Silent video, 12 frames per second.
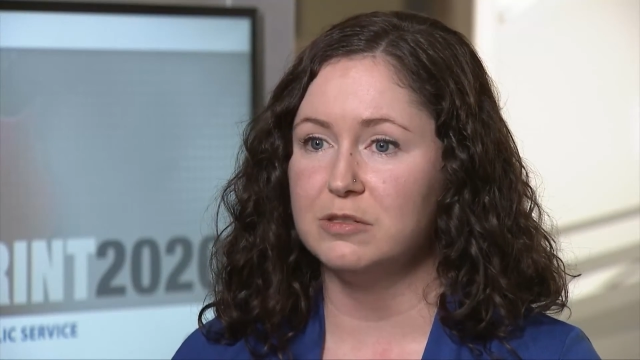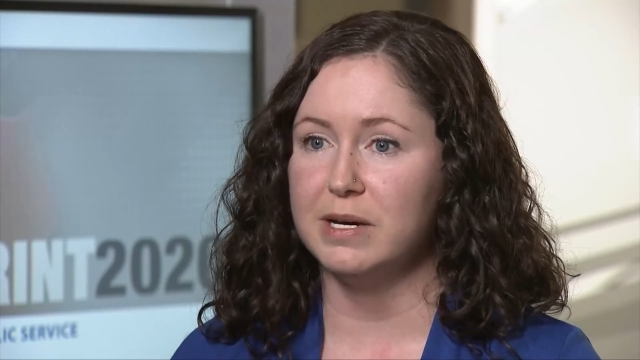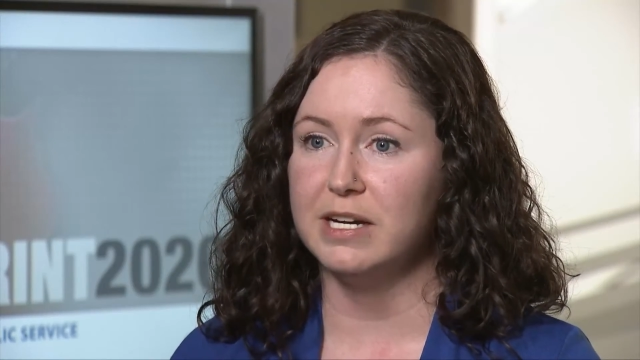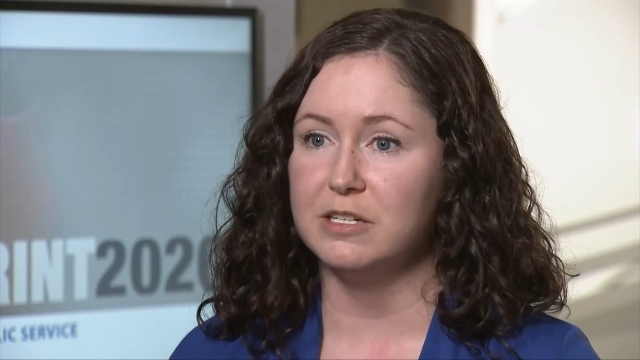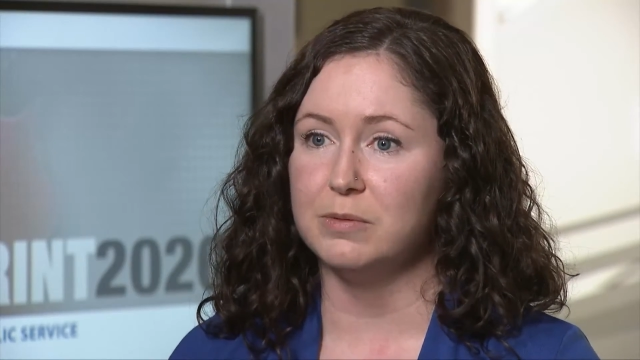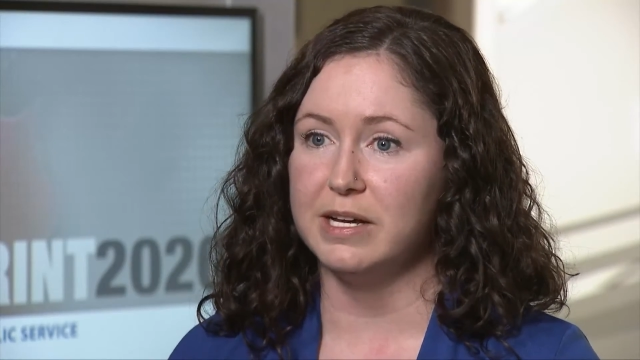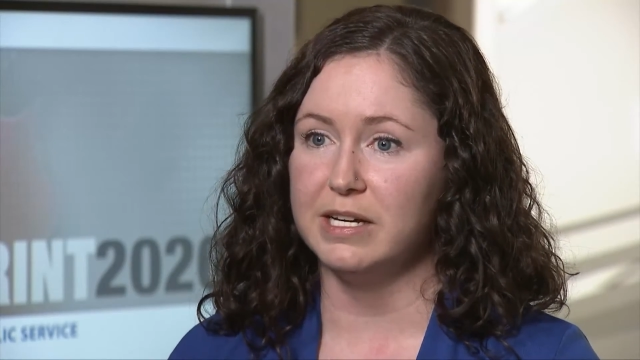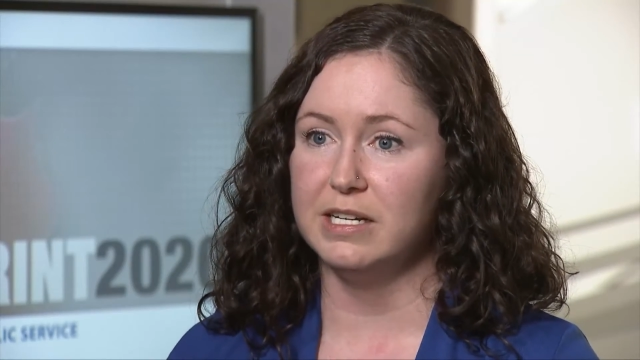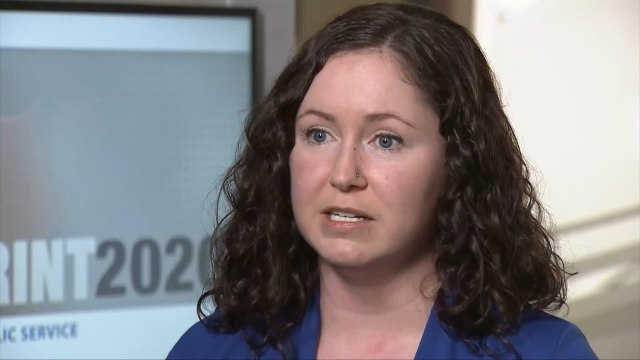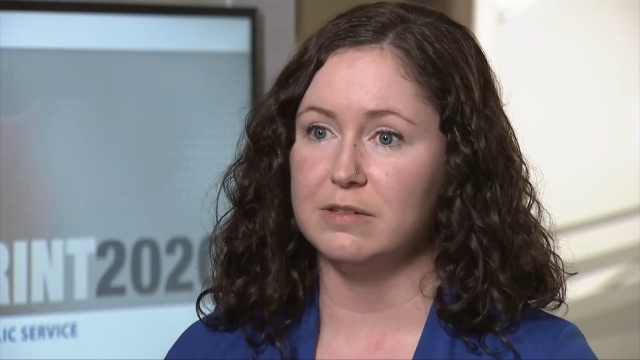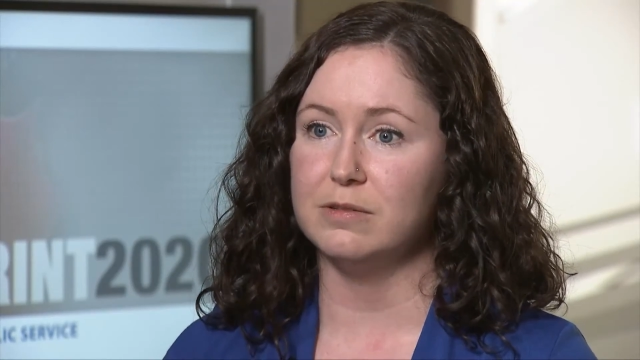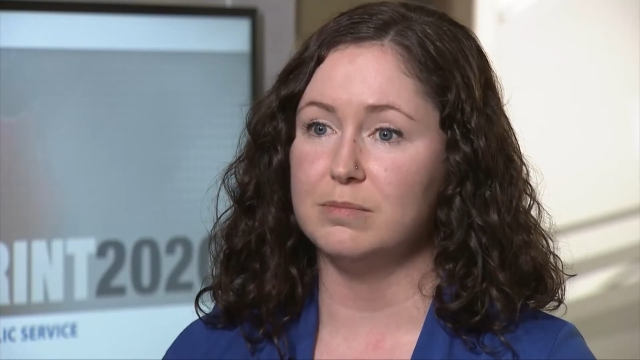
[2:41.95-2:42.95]
2020
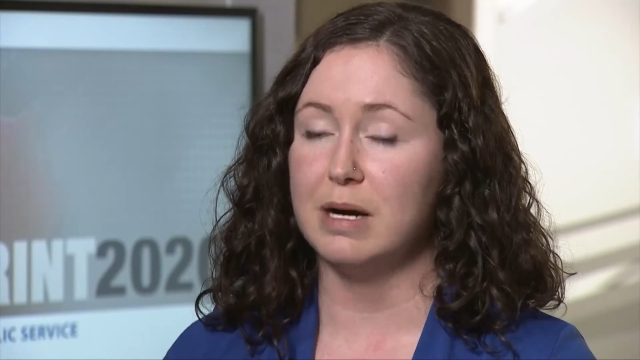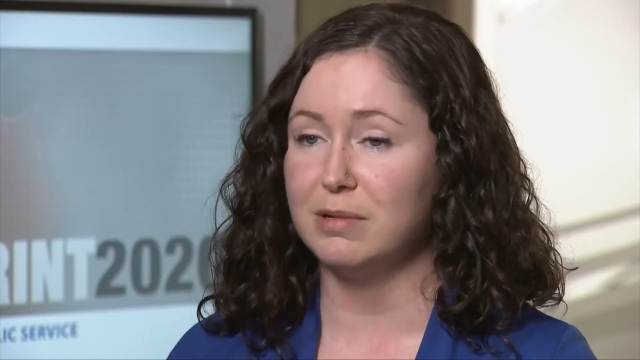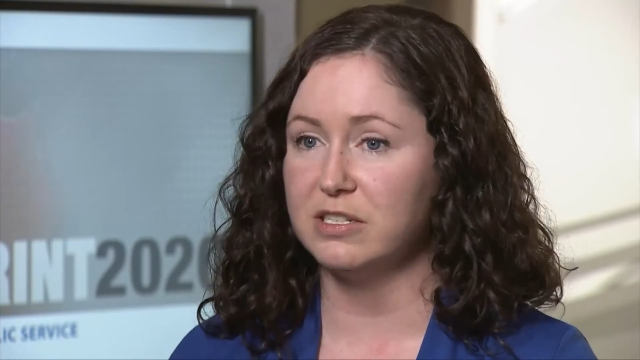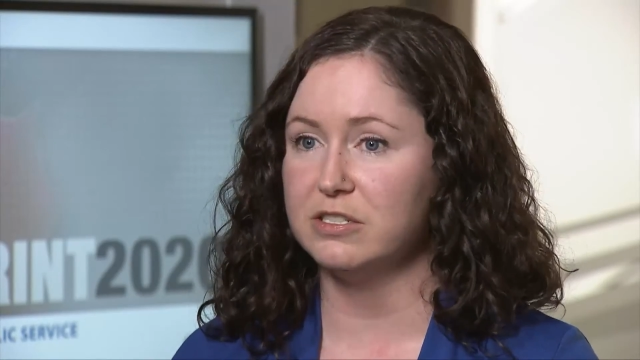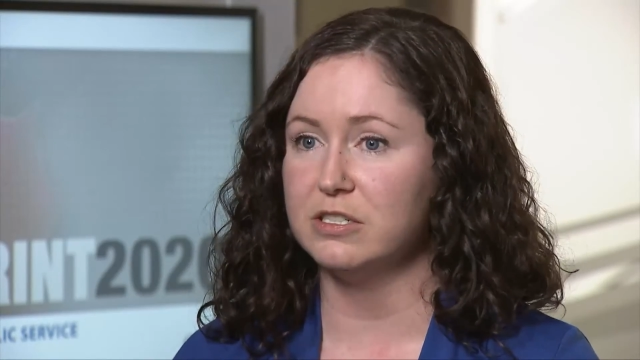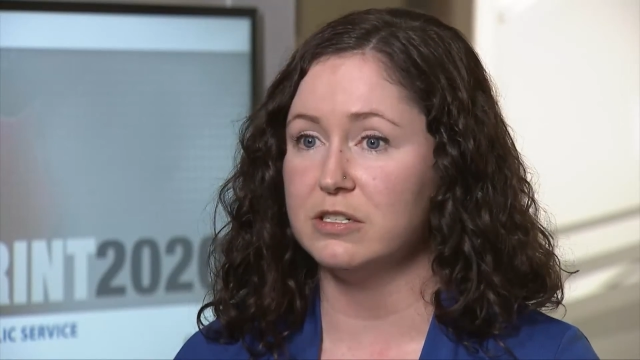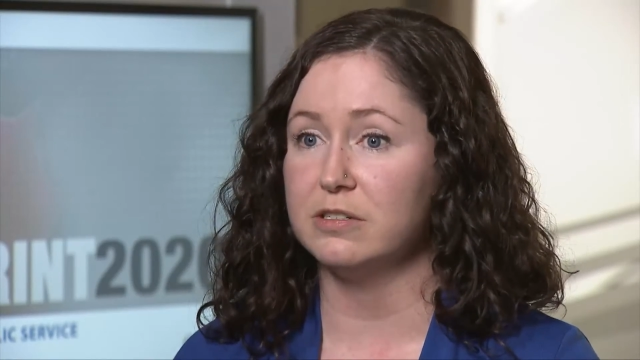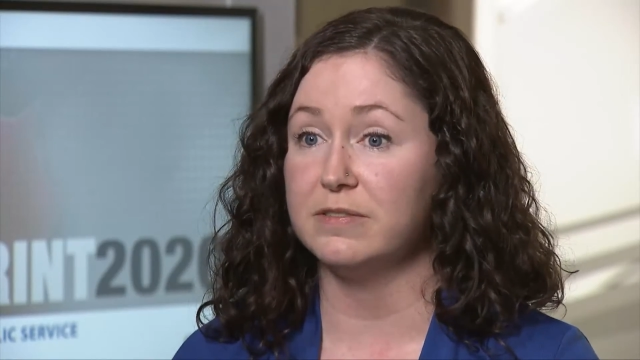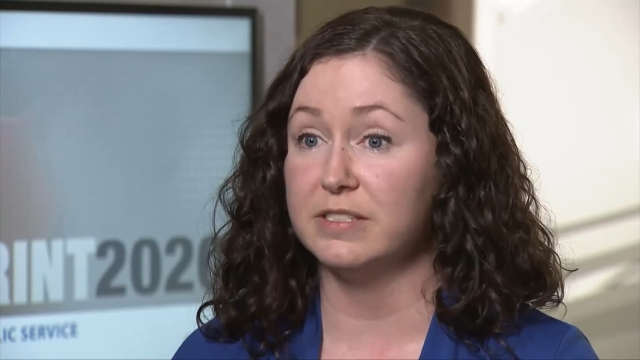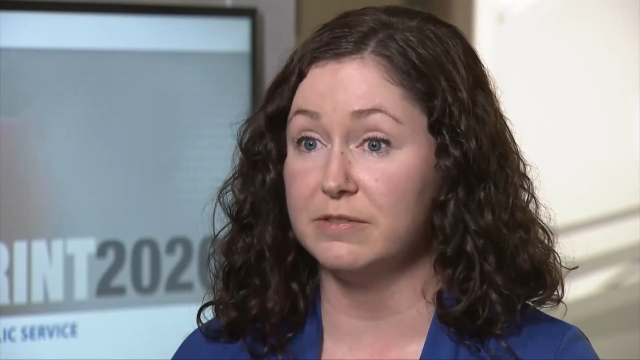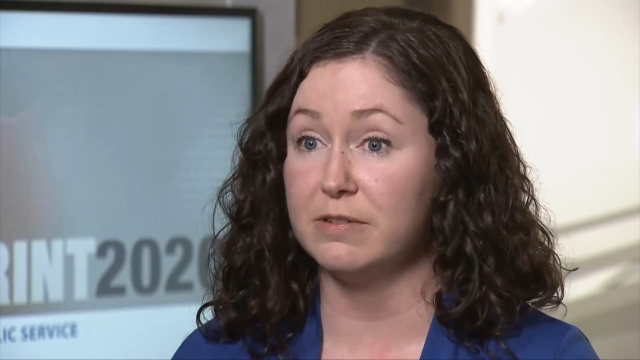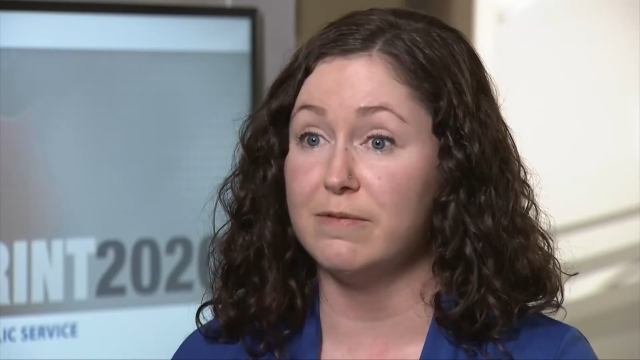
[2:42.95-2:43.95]
and public
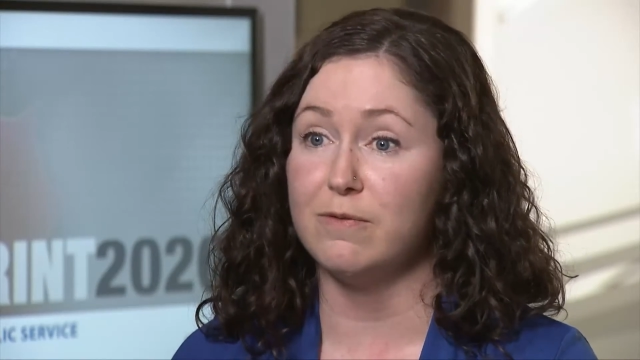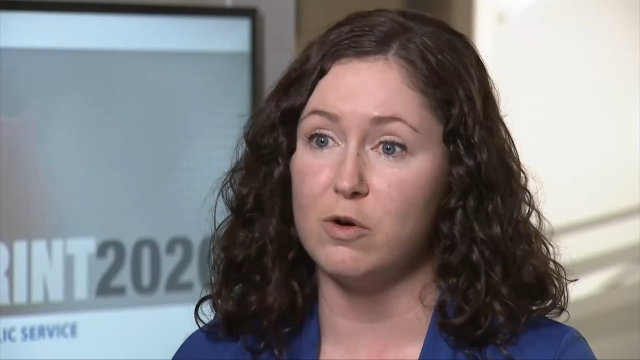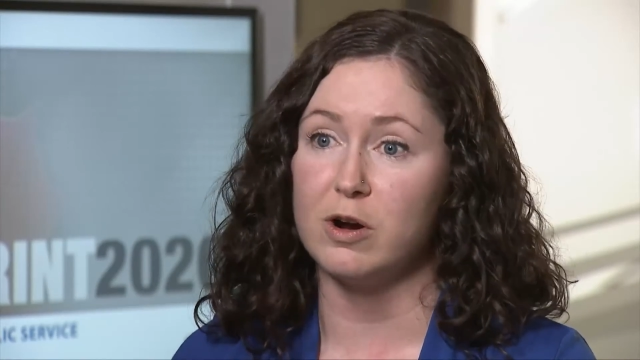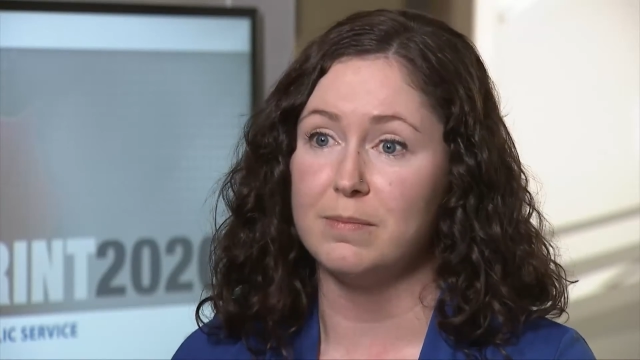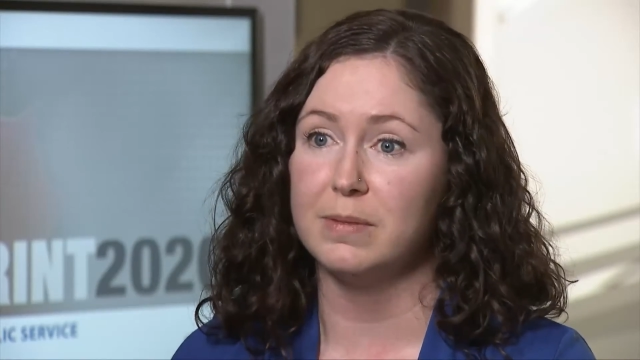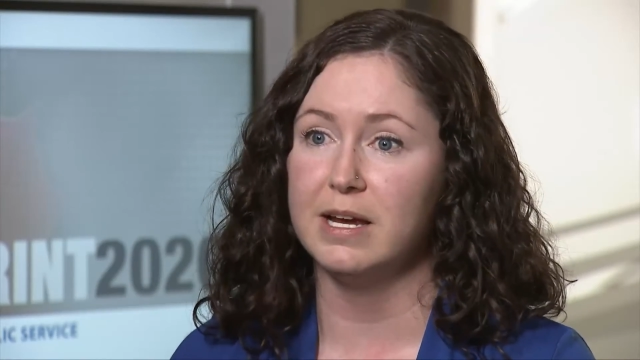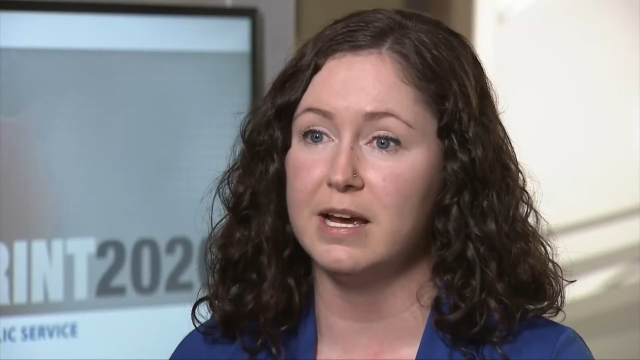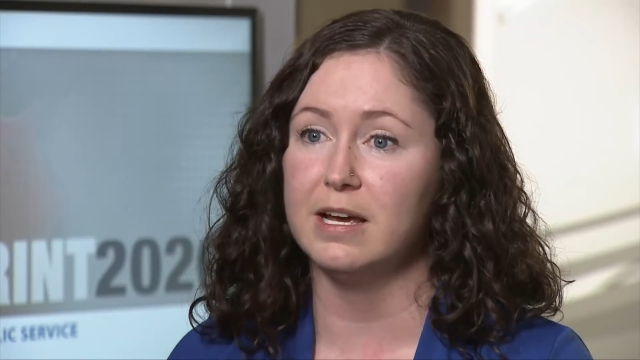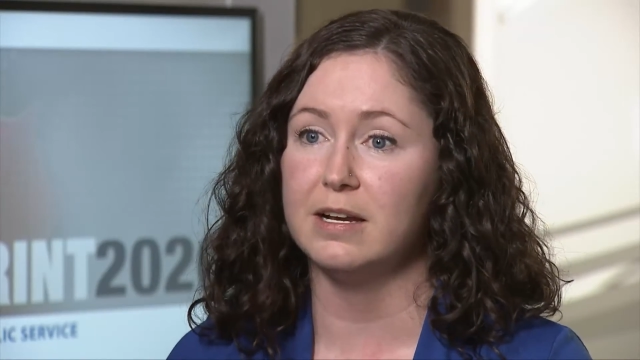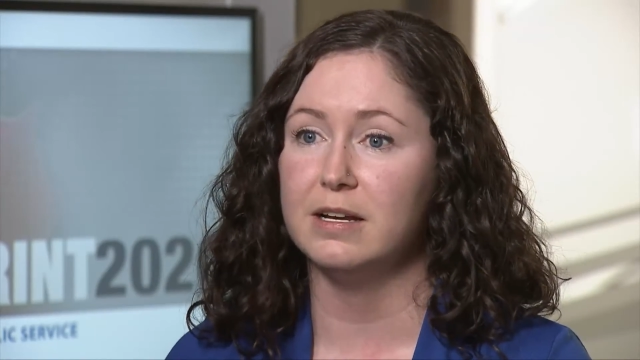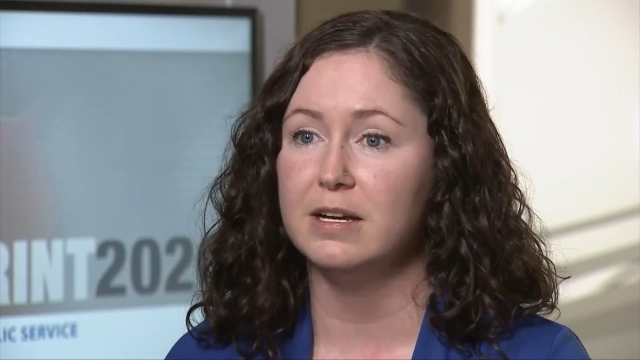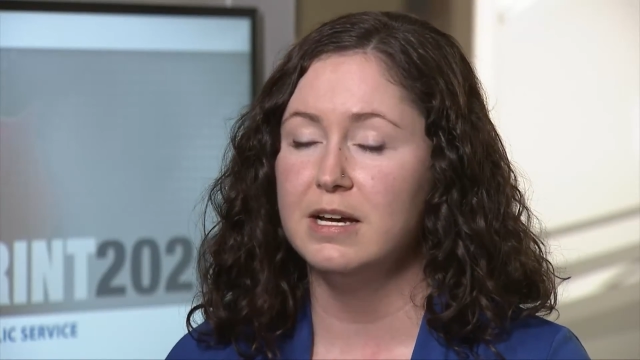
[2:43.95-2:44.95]
service reform
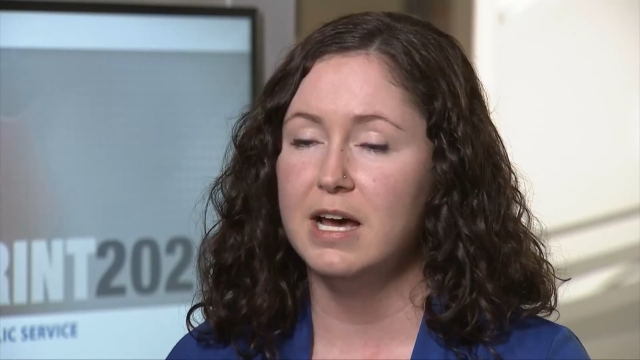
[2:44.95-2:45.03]
can